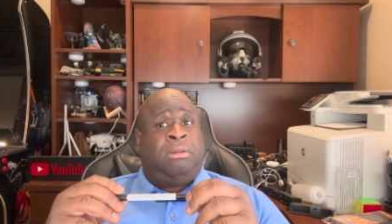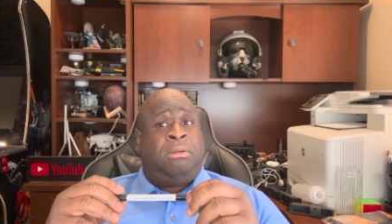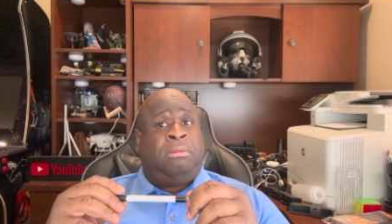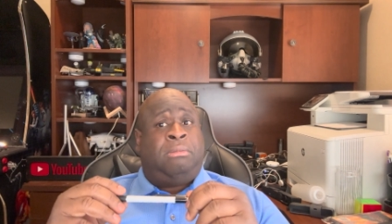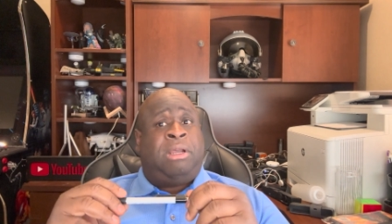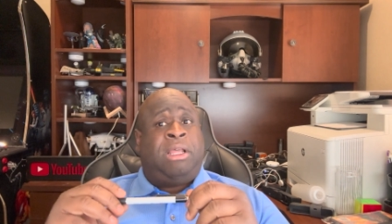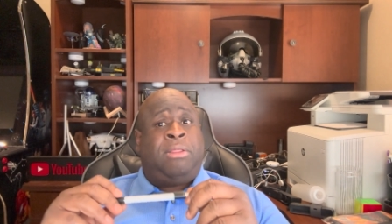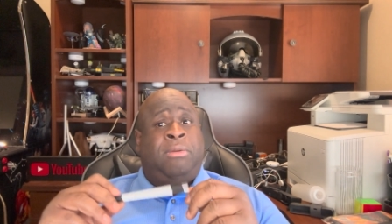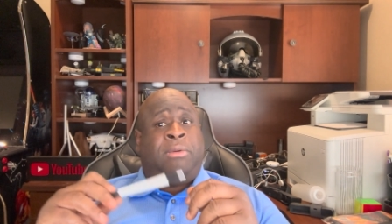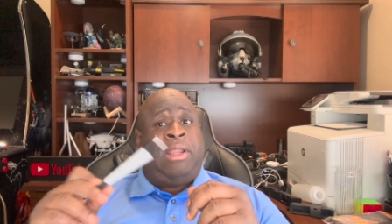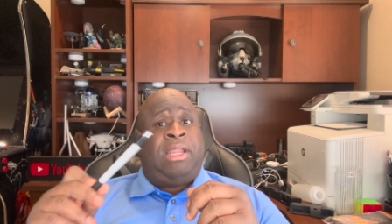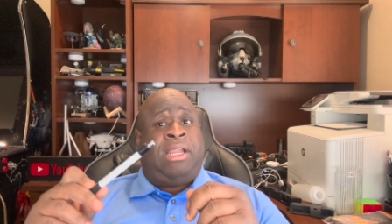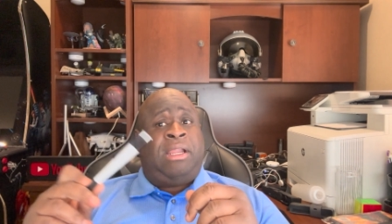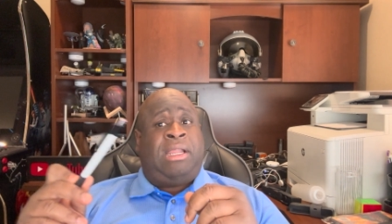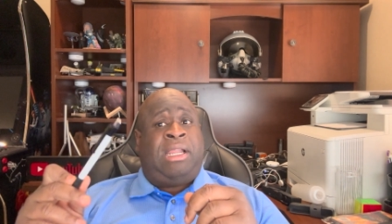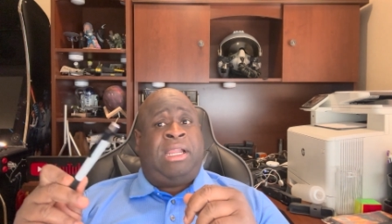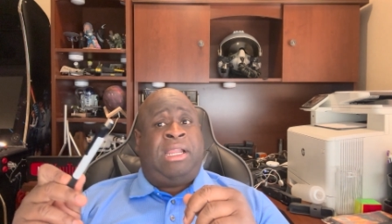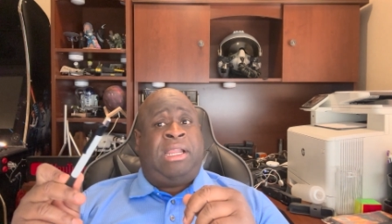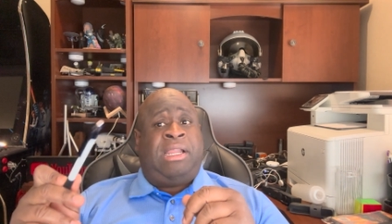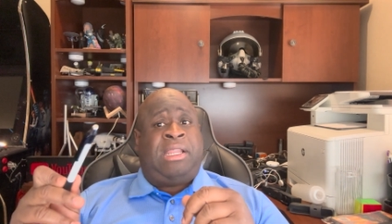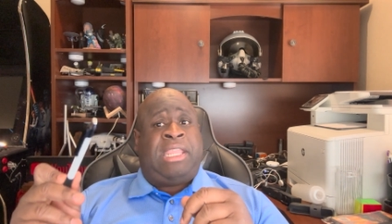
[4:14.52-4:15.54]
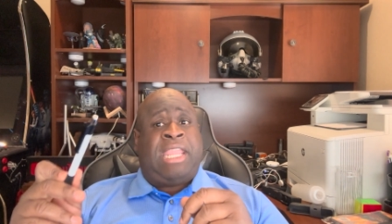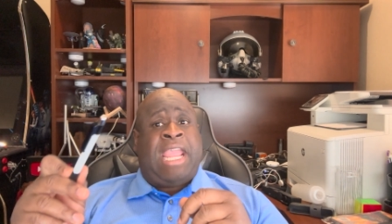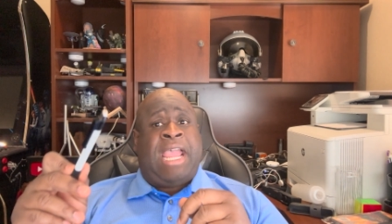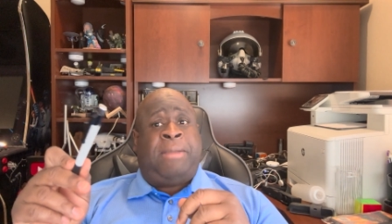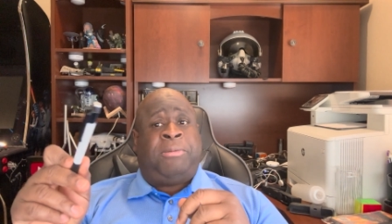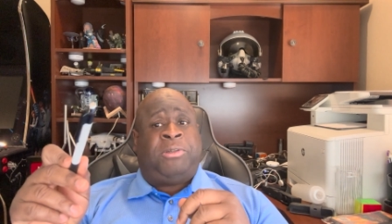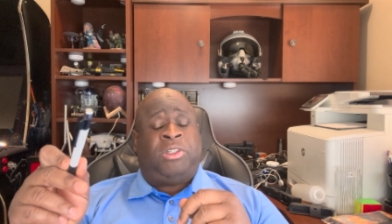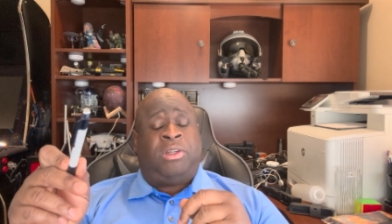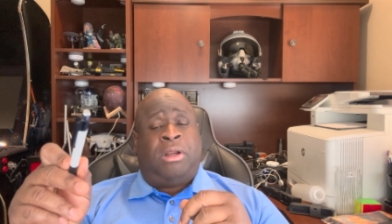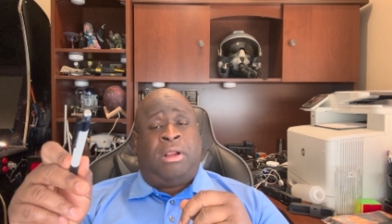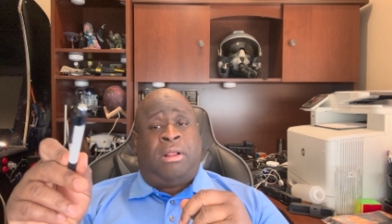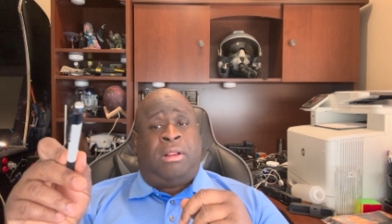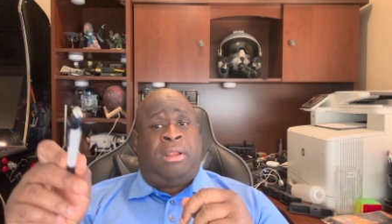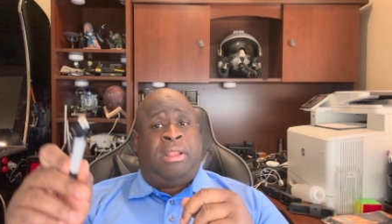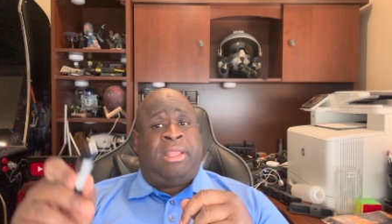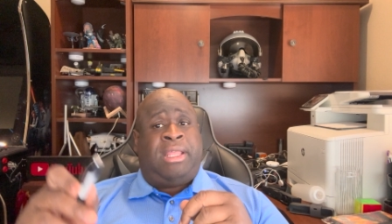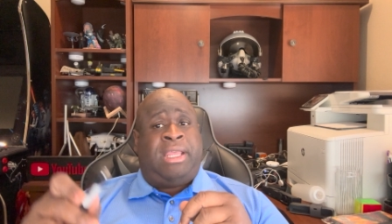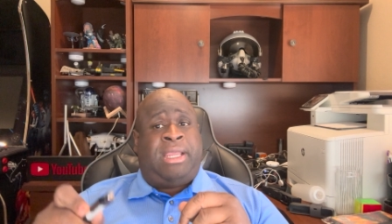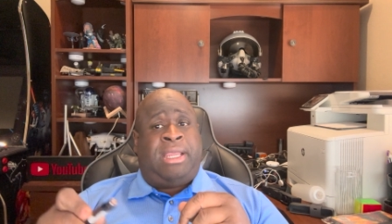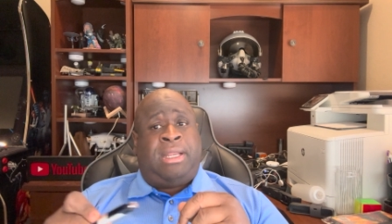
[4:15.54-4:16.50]
By the way, I, I captured all
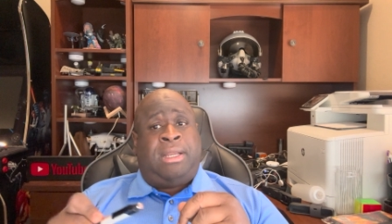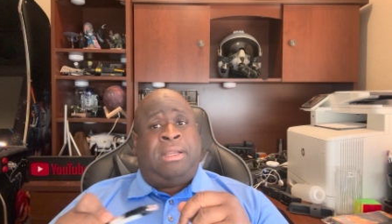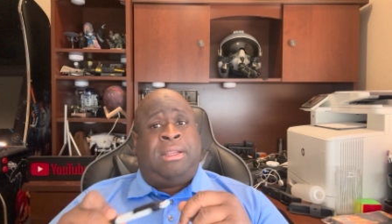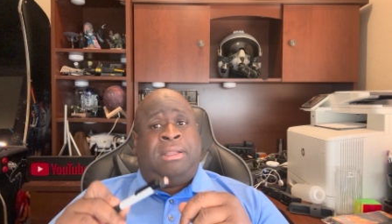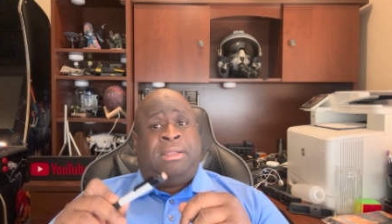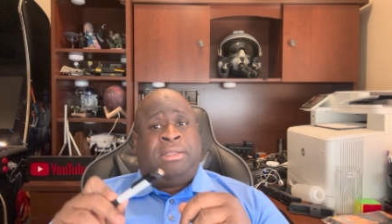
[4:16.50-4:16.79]
of that